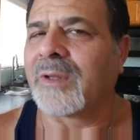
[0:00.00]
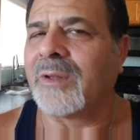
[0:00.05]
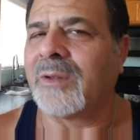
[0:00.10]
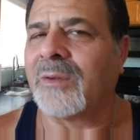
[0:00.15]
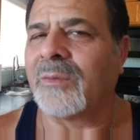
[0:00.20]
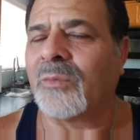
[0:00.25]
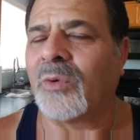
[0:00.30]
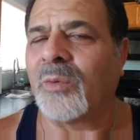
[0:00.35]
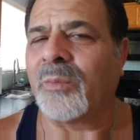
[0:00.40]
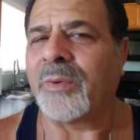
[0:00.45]

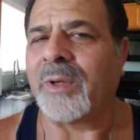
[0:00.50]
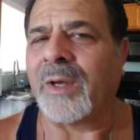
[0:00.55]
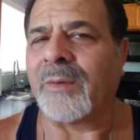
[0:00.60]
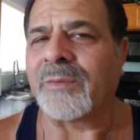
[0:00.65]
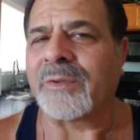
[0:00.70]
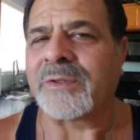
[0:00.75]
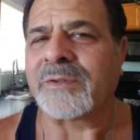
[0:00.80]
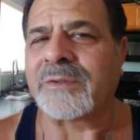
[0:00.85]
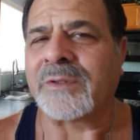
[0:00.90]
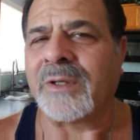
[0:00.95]
And we'll be
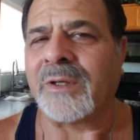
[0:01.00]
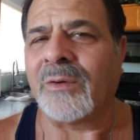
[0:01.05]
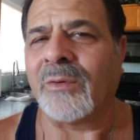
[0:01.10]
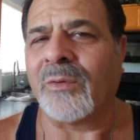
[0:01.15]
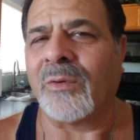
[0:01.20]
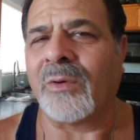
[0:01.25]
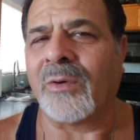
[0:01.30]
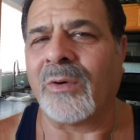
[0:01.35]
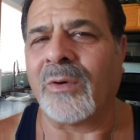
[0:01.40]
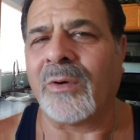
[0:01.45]
able to see
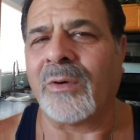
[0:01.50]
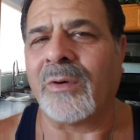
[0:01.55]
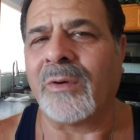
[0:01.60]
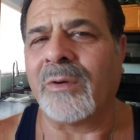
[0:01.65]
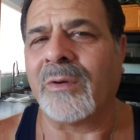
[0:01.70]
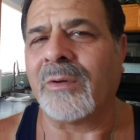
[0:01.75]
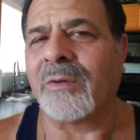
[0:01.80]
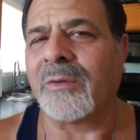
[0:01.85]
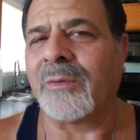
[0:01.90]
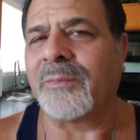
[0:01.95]

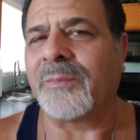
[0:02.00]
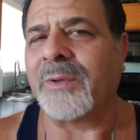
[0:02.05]
all the